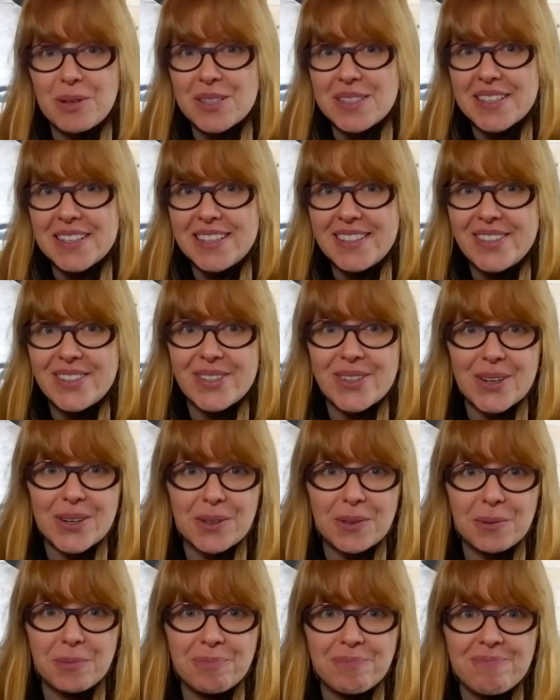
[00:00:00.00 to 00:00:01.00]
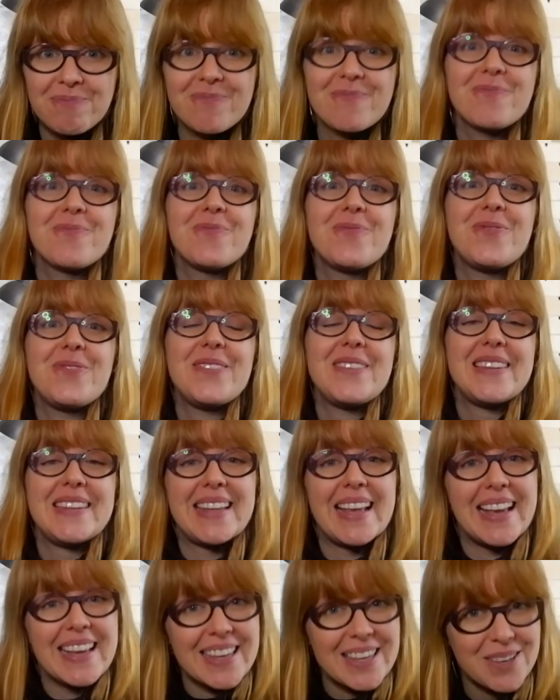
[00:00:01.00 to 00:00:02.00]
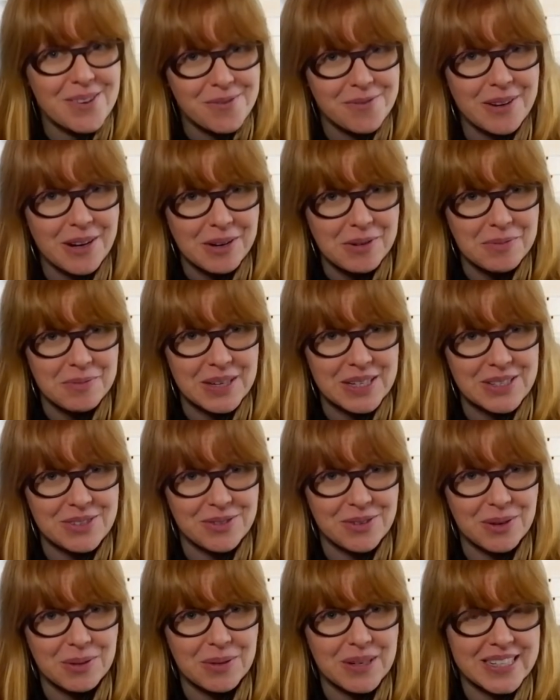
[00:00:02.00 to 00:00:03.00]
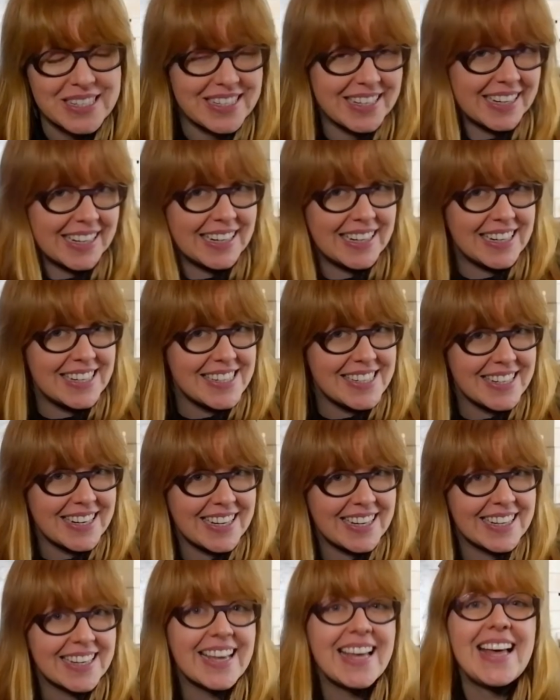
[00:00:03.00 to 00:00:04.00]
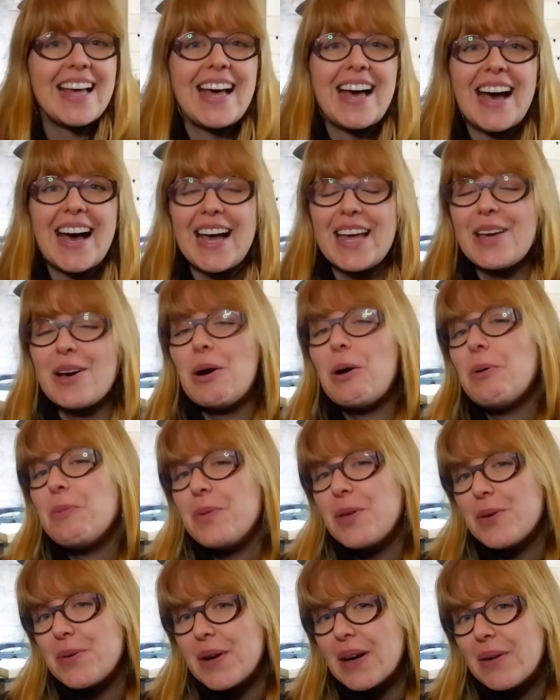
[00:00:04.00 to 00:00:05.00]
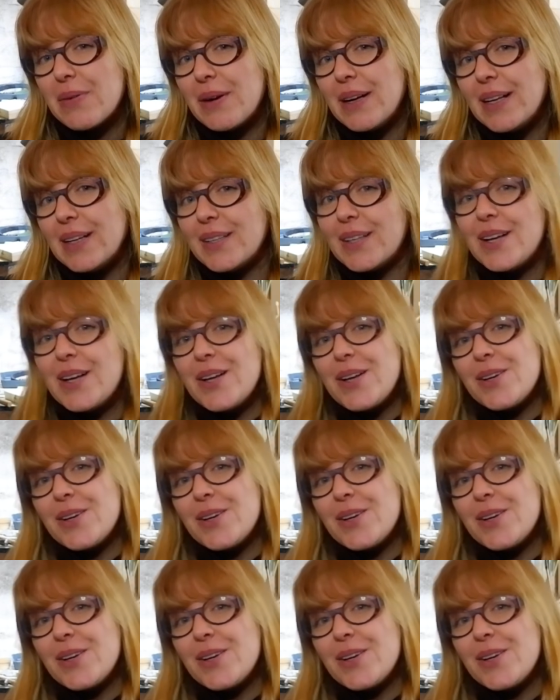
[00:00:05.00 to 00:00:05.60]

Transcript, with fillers: was it, so thank you very much for watching and listening. I hope you are well.